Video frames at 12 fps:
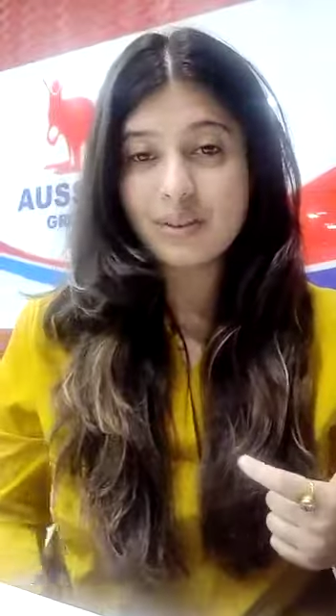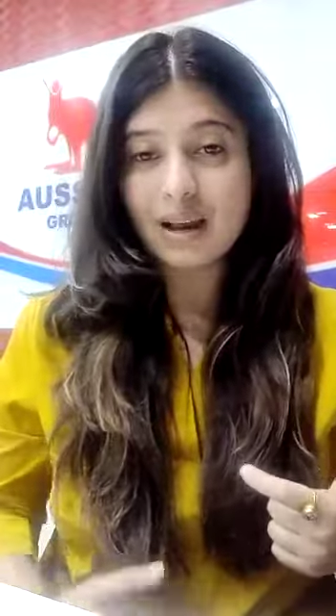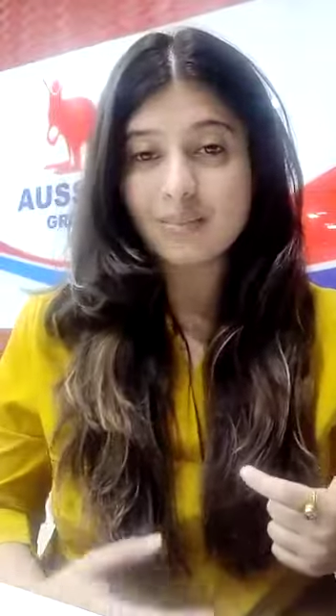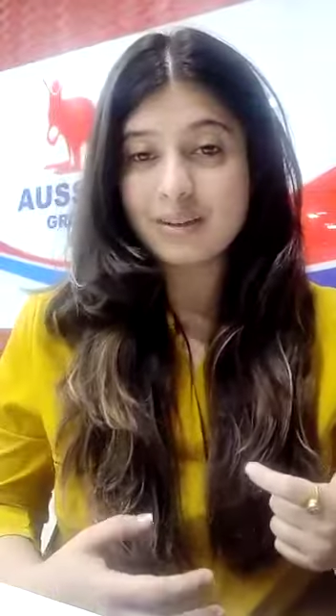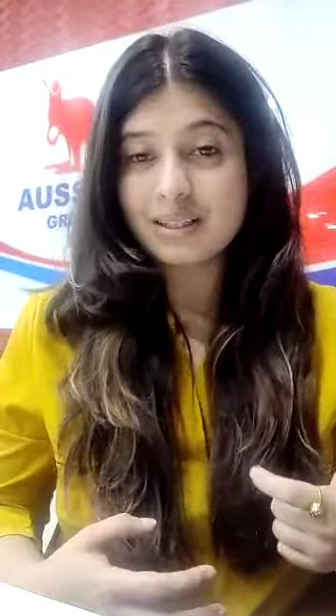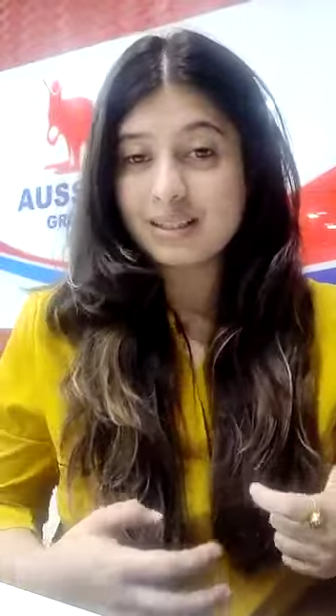
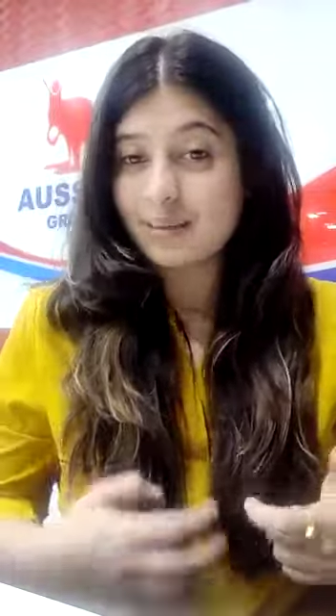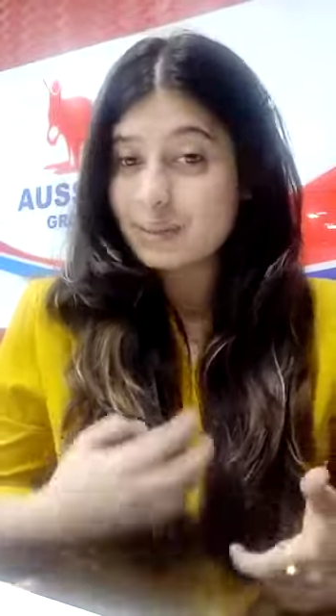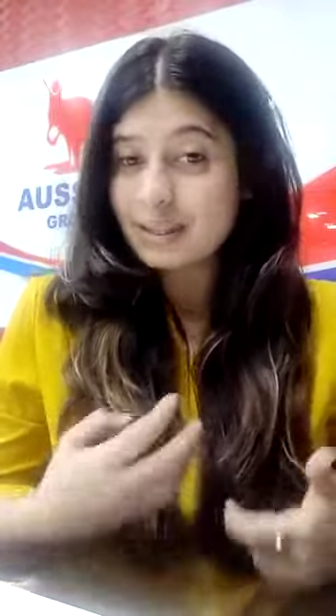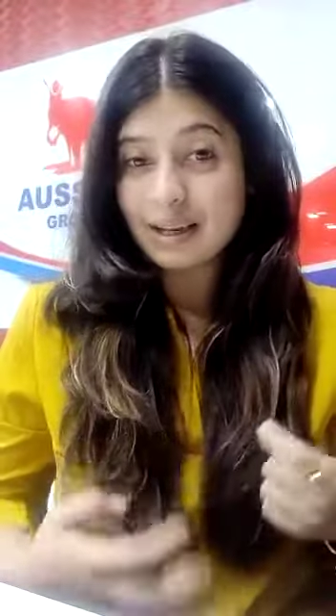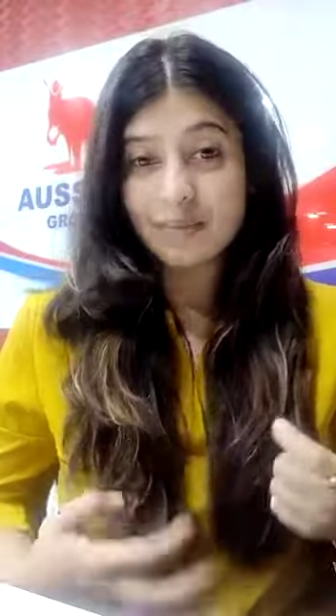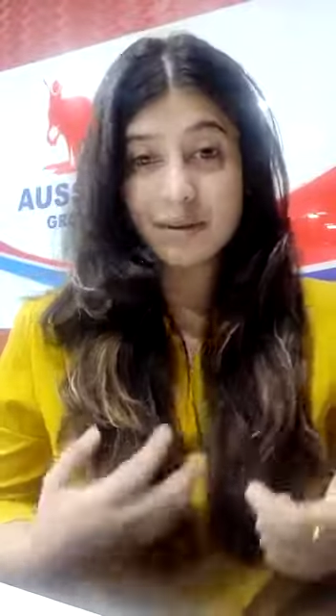that means
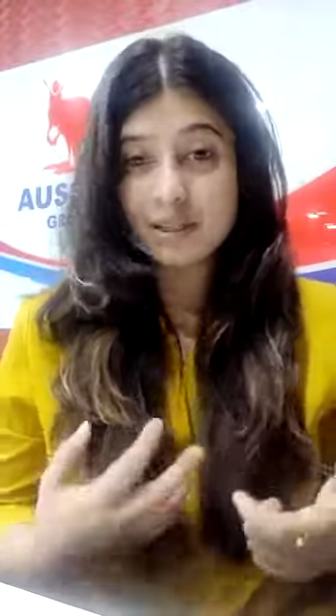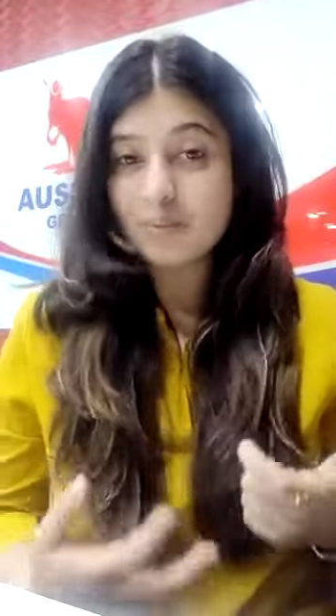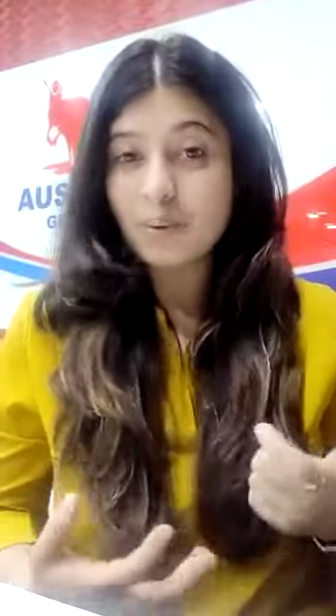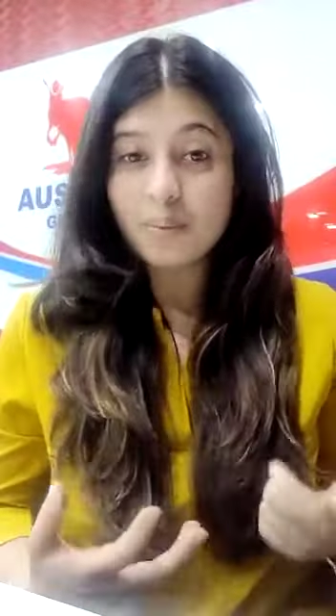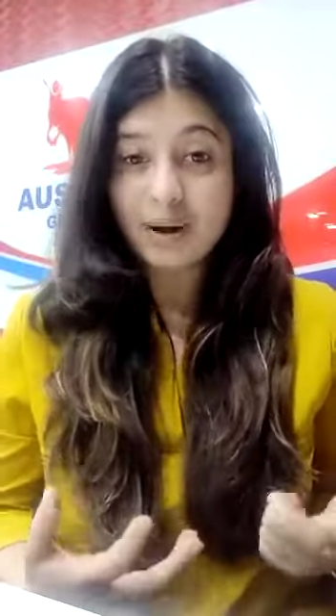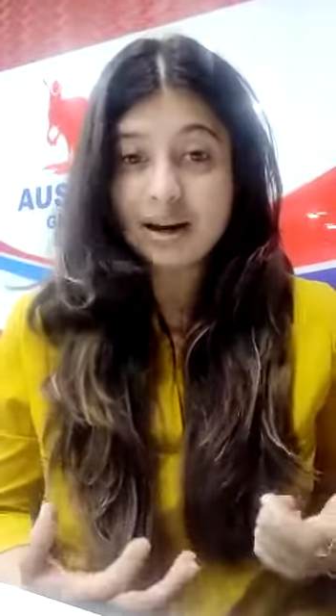something that makes
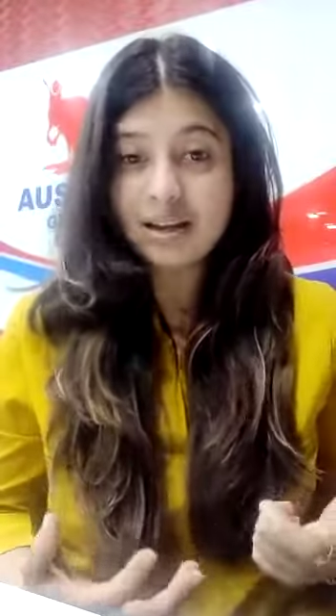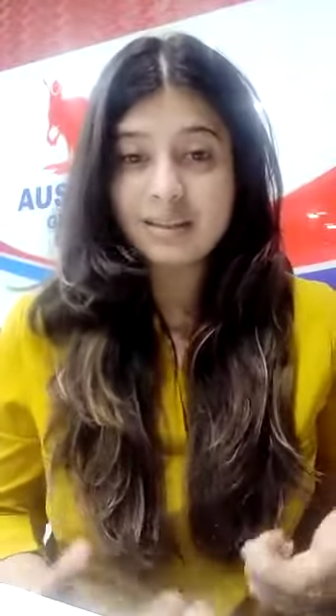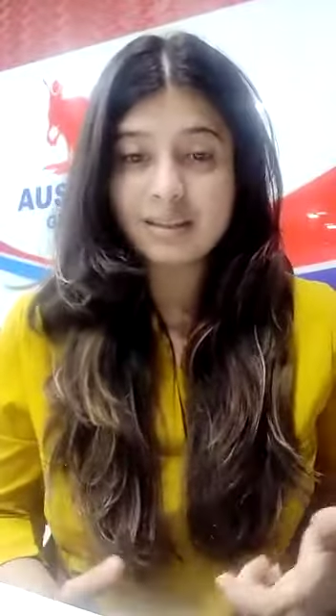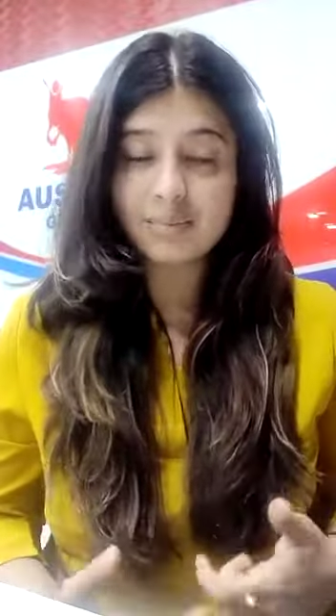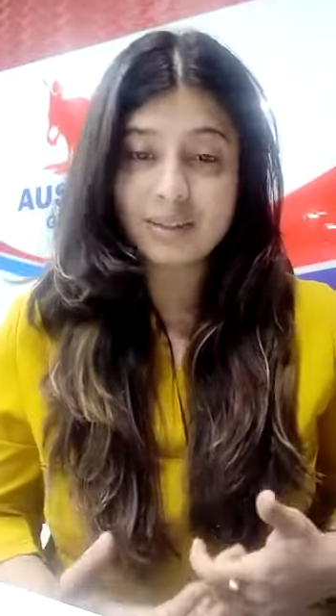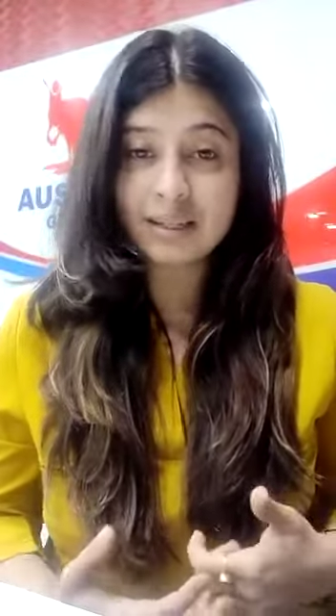more
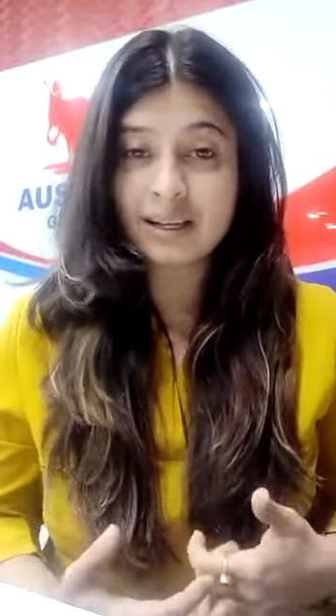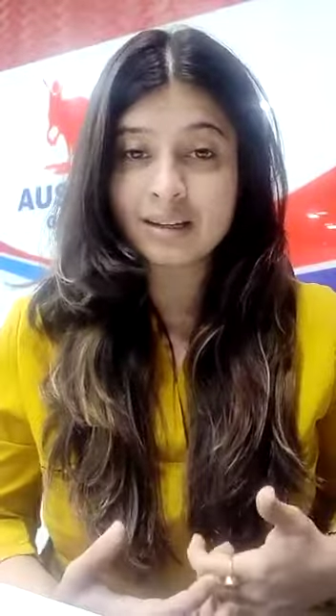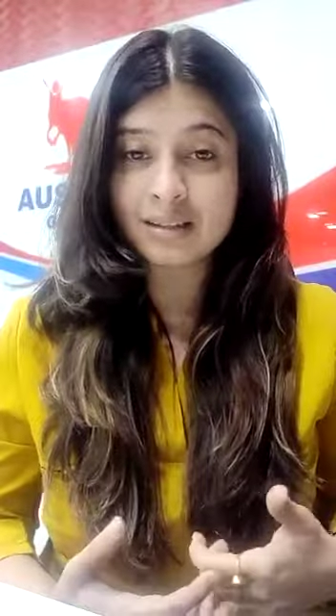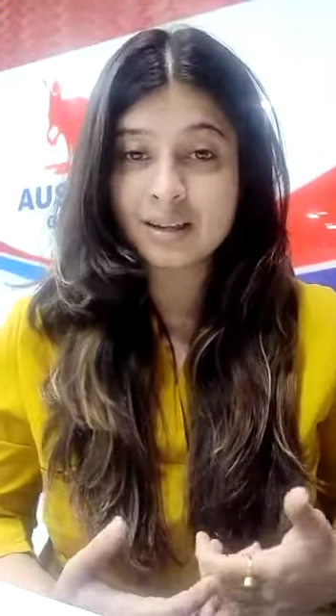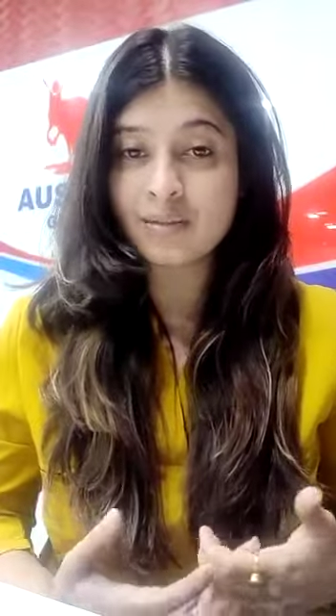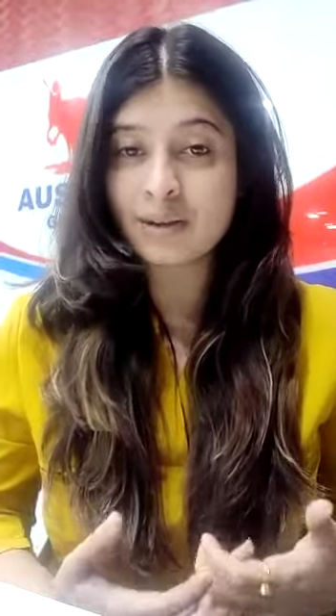money, something that
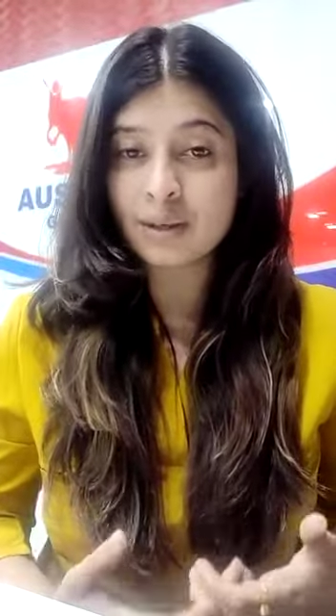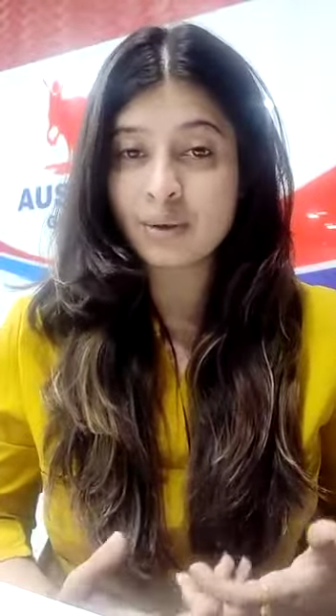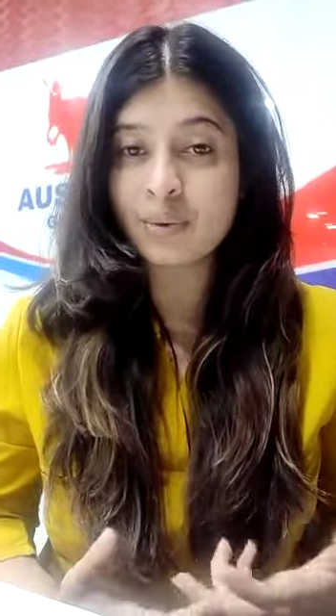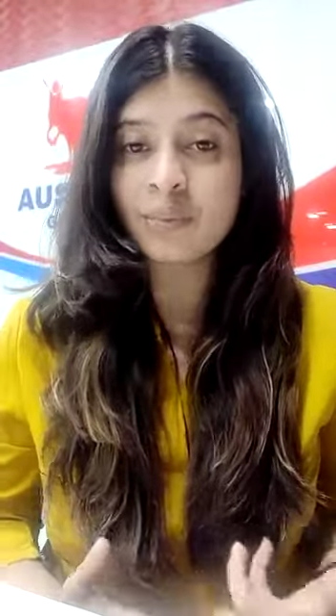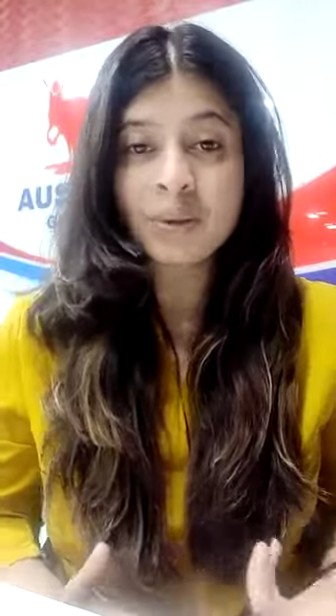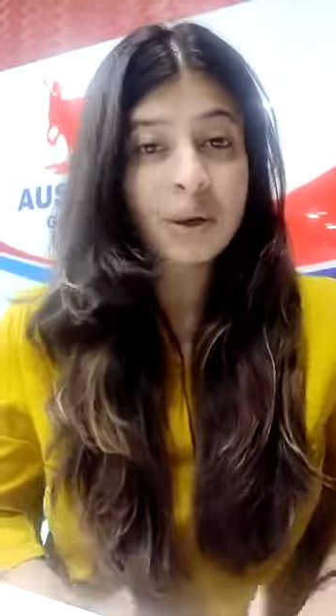is giving
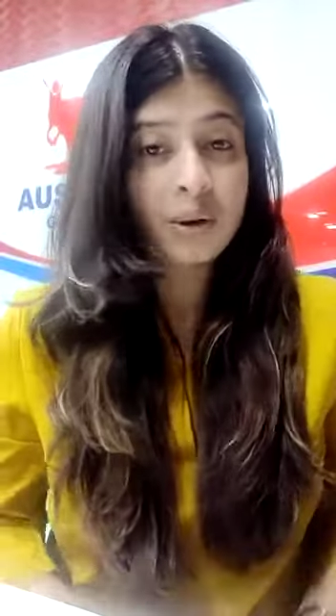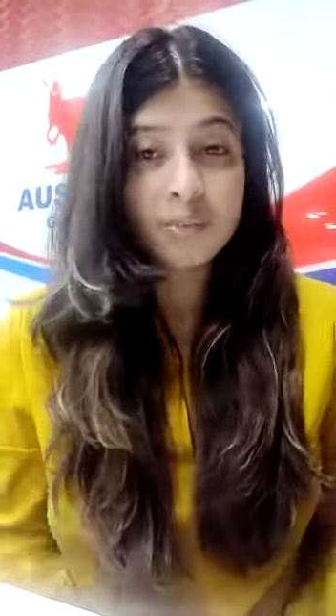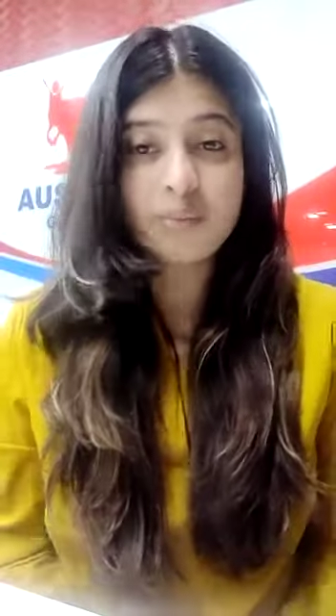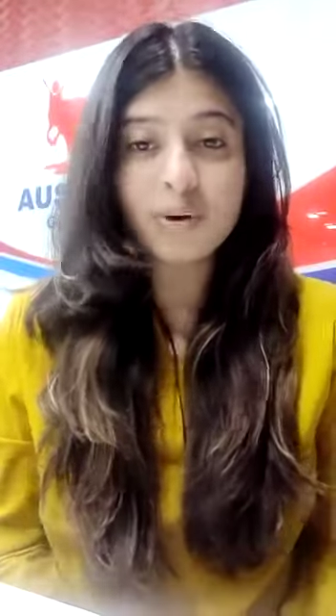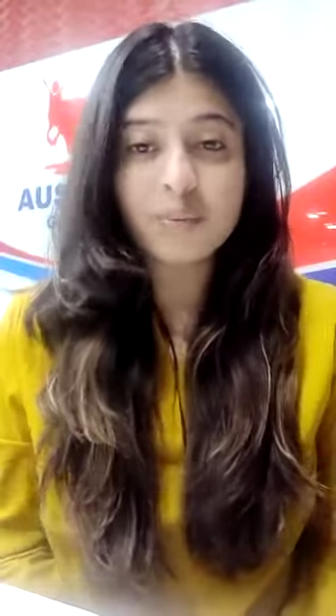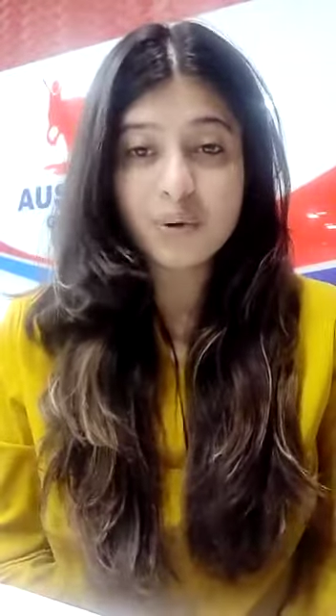you
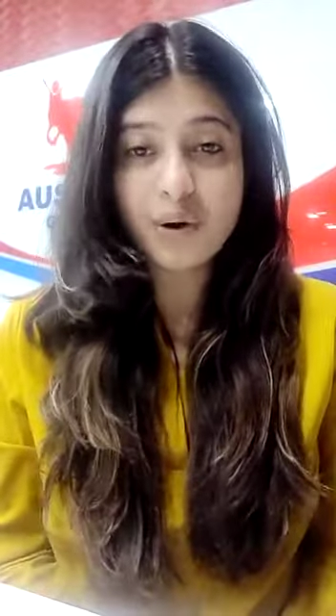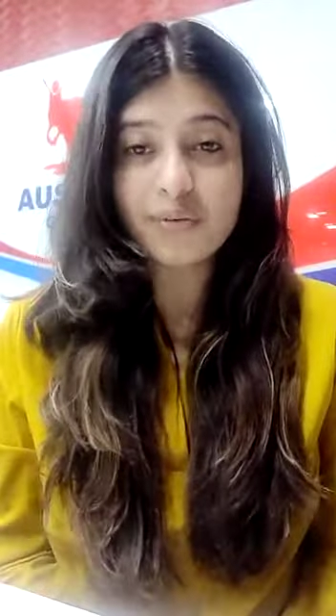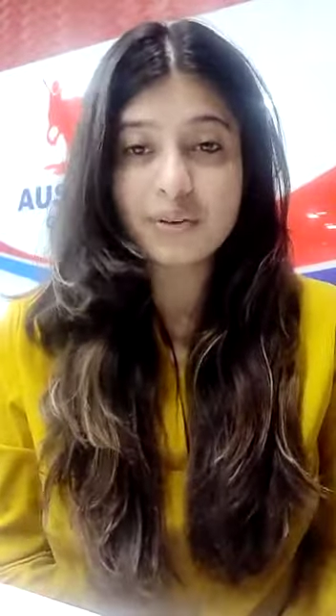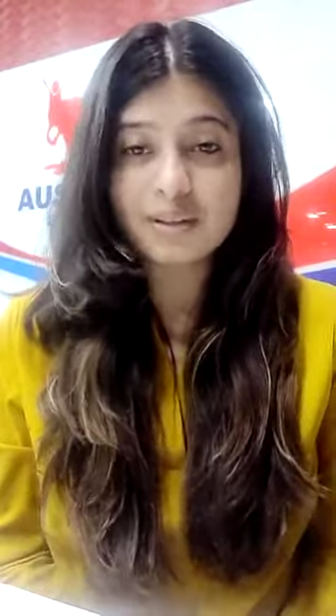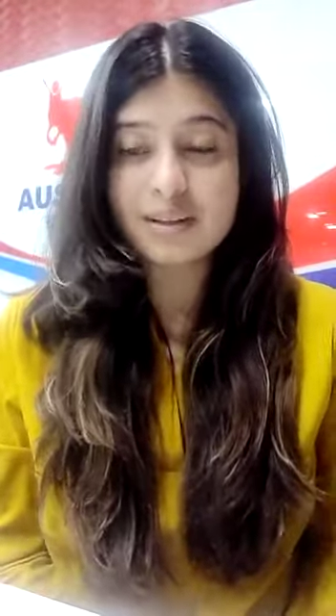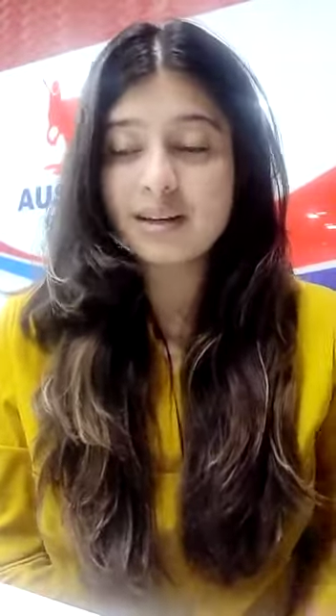more
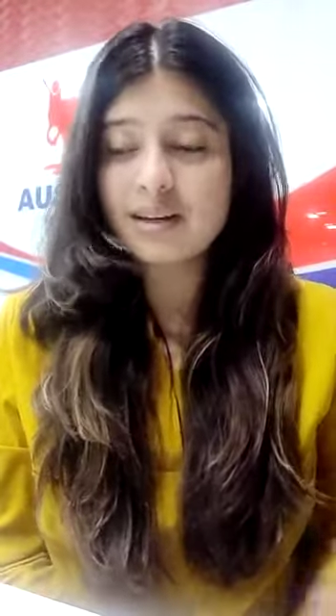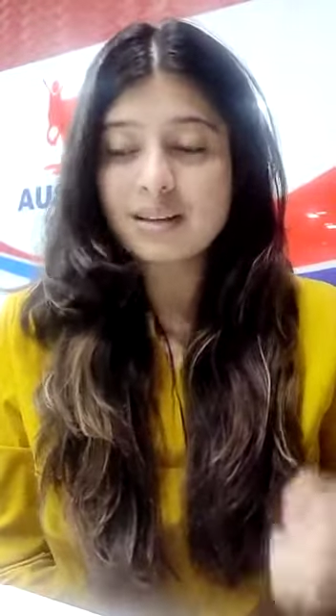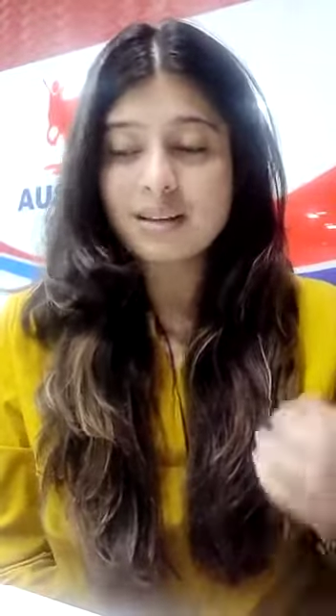profit.